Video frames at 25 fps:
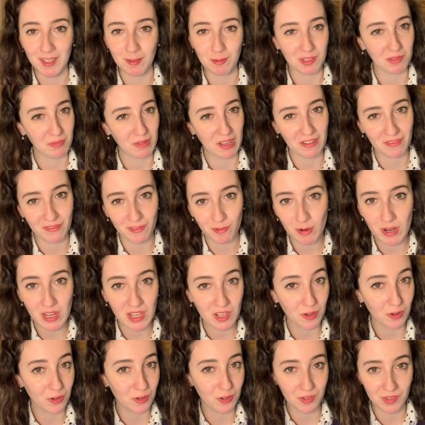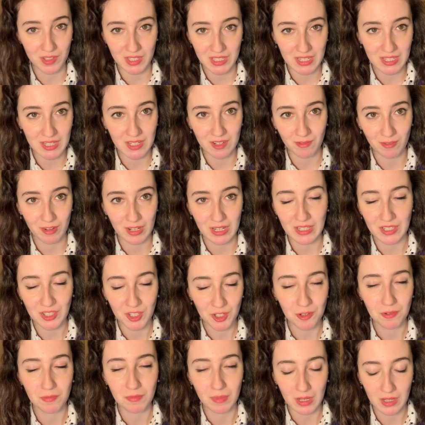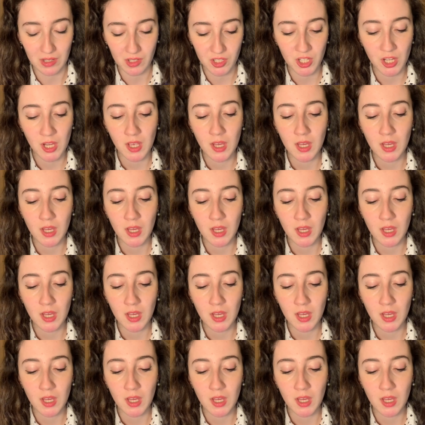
It was about three chords, it didn't really do much.